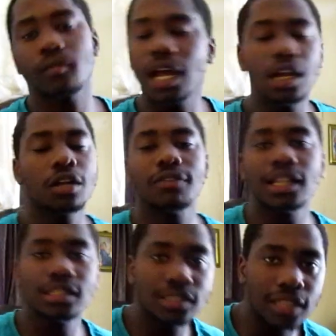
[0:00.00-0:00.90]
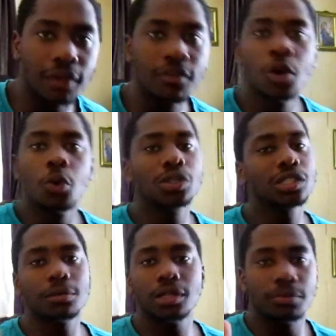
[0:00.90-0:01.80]
a lot of other stuff, which
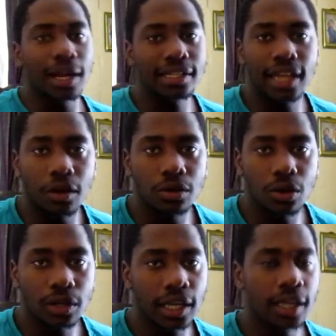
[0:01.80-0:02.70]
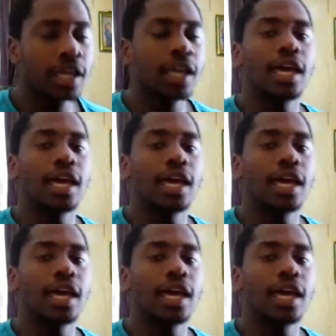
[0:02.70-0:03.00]
I'm gonna write down, okay?